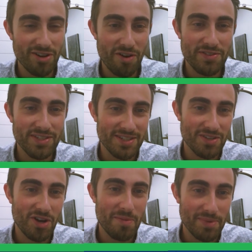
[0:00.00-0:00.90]
obviously is the
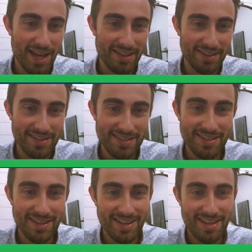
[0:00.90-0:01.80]
top of that
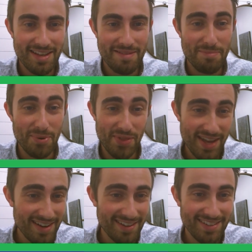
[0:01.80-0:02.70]
list. But
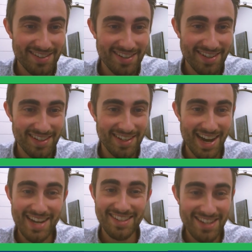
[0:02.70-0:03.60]
then
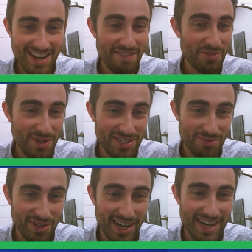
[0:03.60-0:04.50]
I'd say you have these
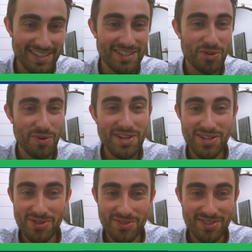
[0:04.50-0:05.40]
3 guys. It's Quinn
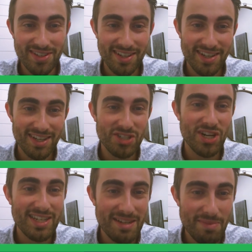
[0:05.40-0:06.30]
Hughes,
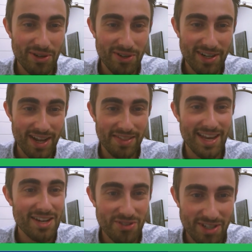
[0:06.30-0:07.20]
JT Miller, and
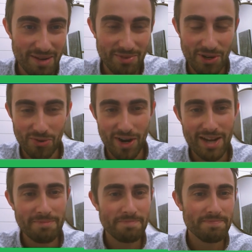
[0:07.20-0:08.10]
Thatcher Demko, right?